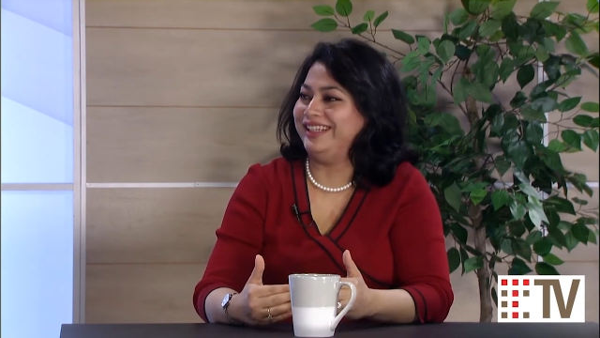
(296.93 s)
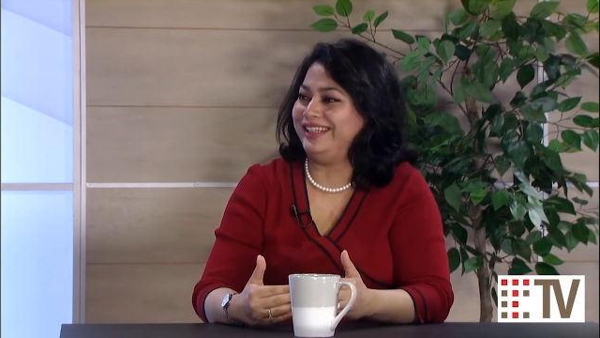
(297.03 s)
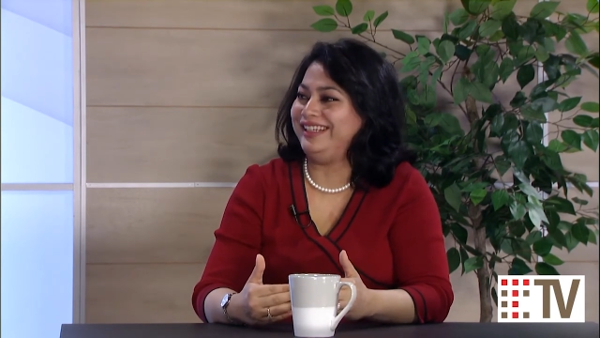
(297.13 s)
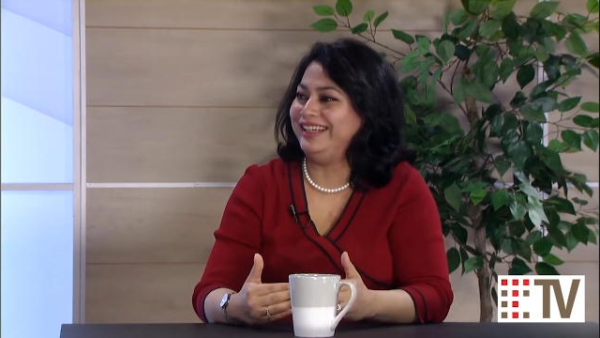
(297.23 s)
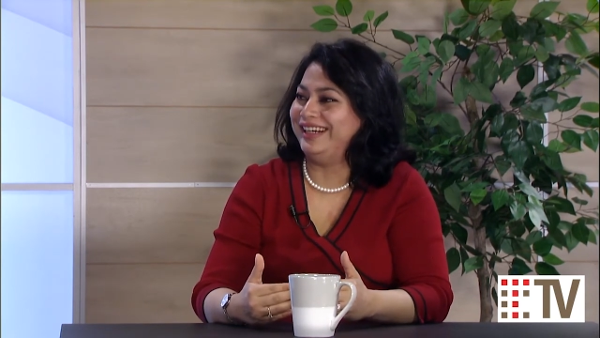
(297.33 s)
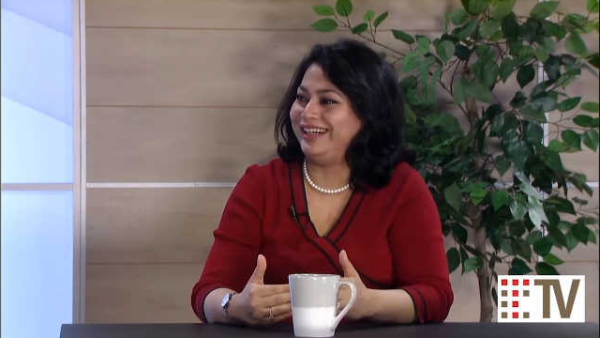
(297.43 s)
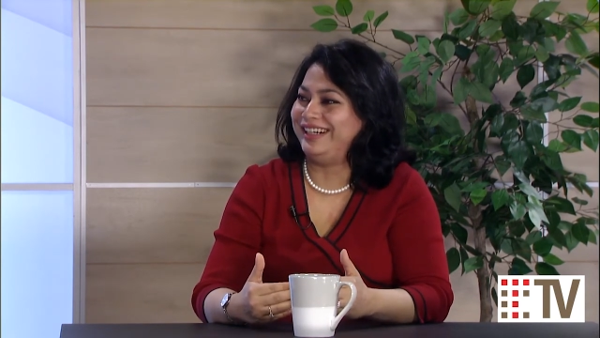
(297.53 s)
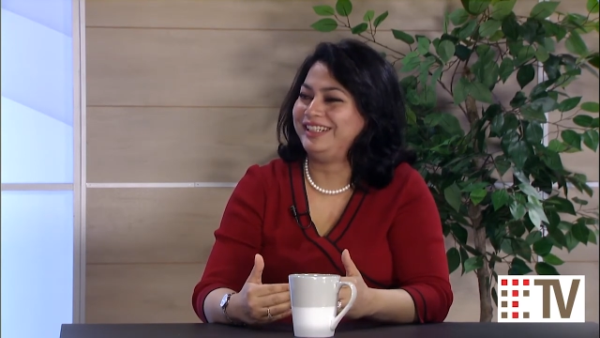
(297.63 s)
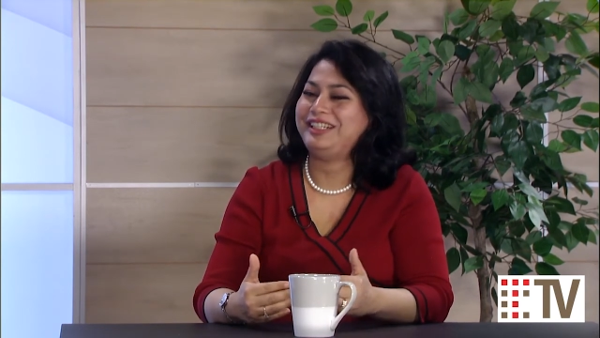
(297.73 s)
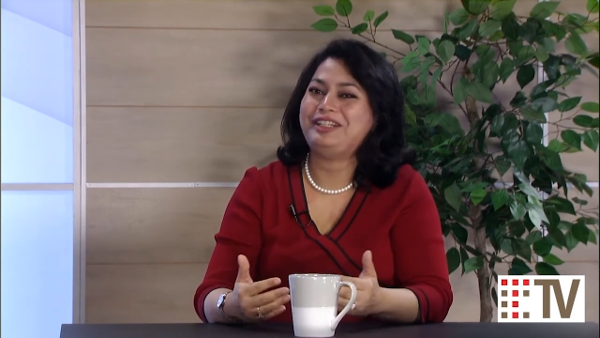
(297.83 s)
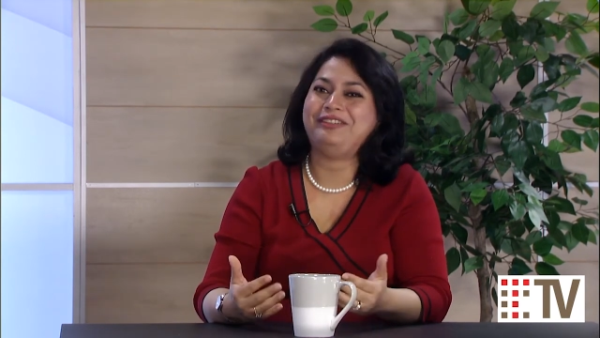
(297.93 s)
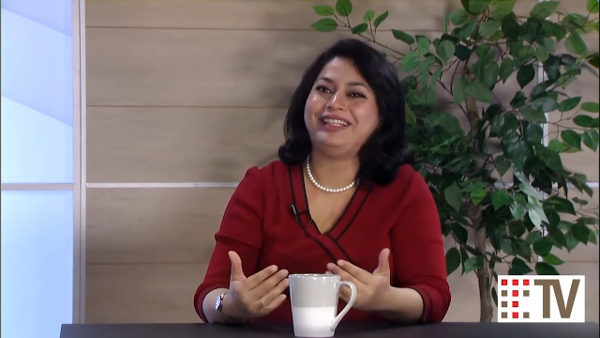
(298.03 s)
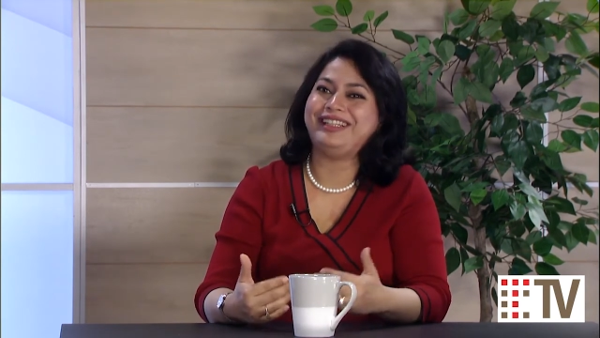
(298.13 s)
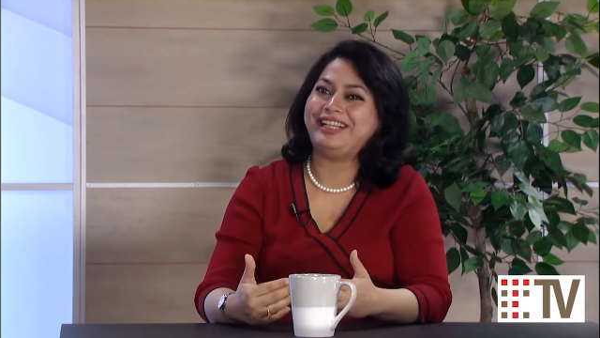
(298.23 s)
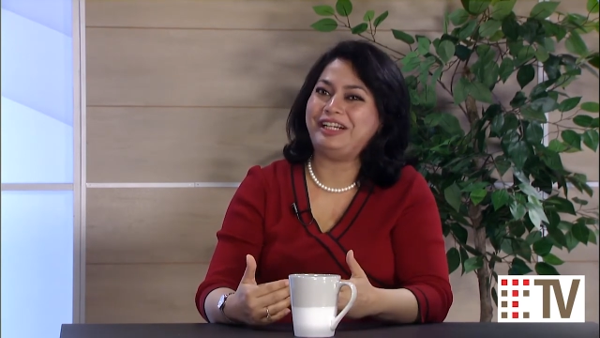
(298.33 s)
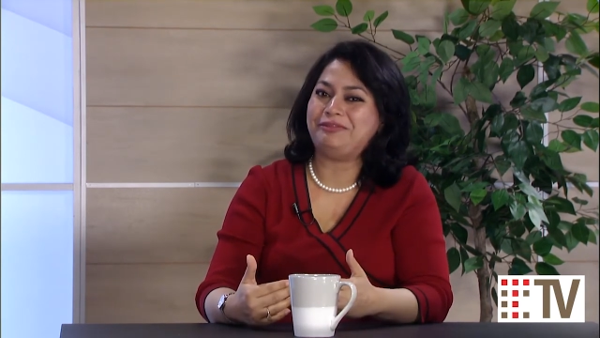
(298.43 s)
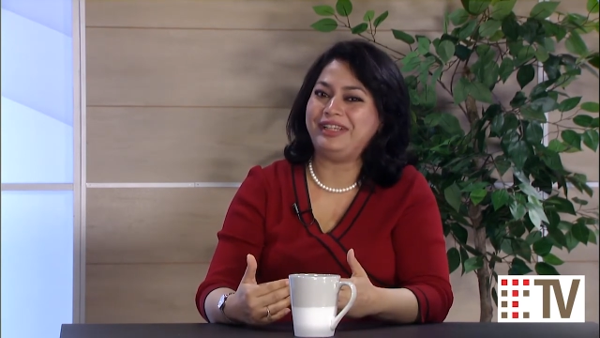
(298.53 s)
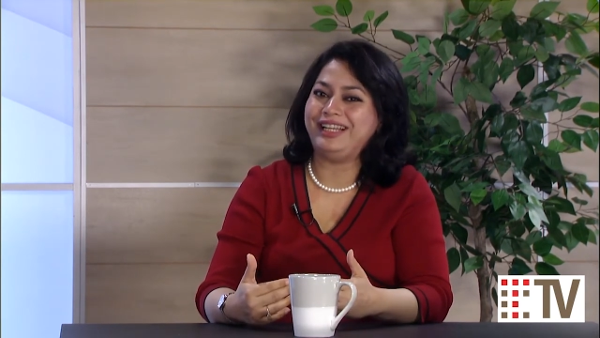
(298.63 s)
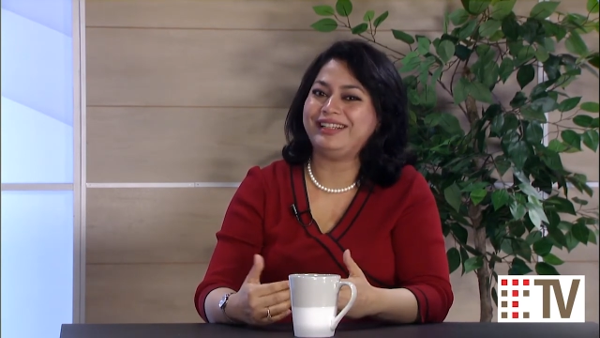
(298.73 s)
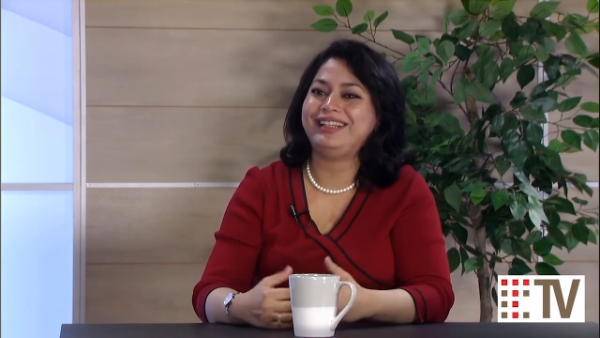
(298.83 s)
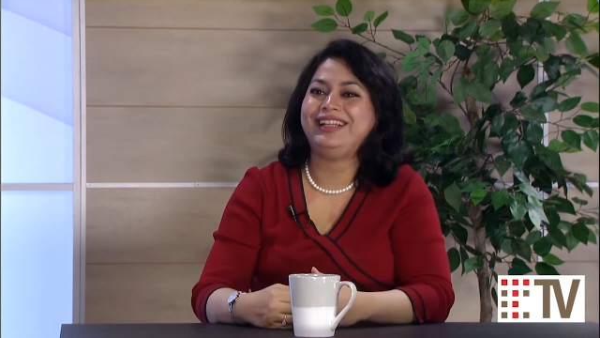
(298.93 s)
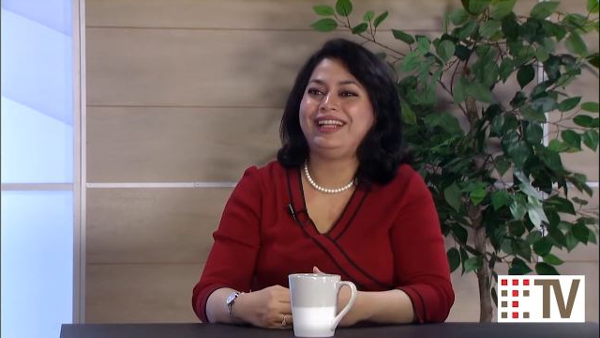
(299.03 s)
the E R when they come in,